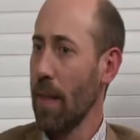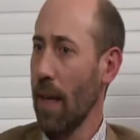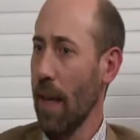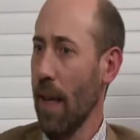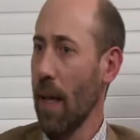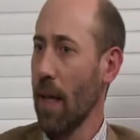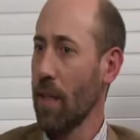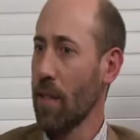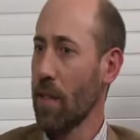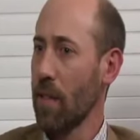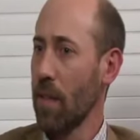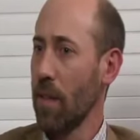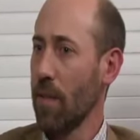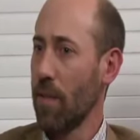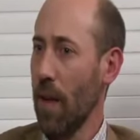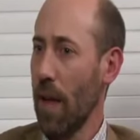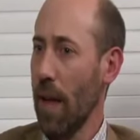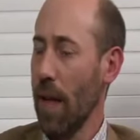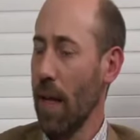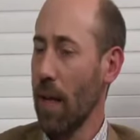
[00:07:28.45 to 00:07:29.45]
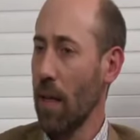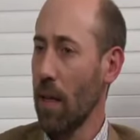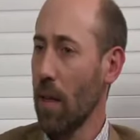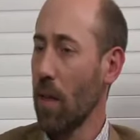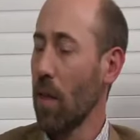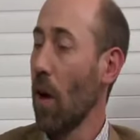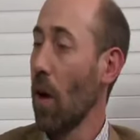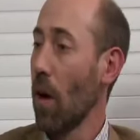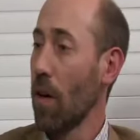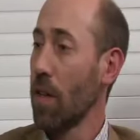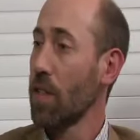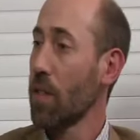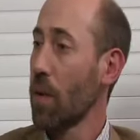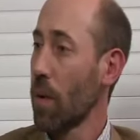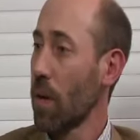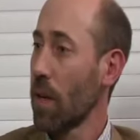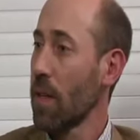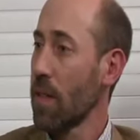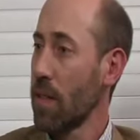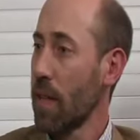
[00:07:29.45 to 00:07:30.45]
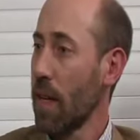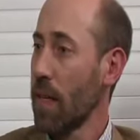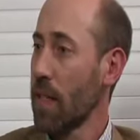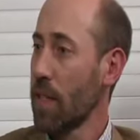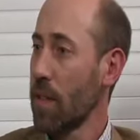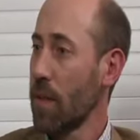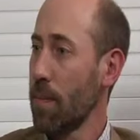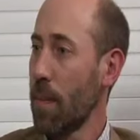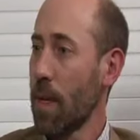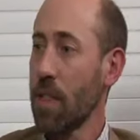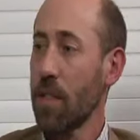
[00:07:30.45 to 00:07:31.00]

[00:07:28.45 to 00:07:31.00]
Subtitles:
the hands of a large organization,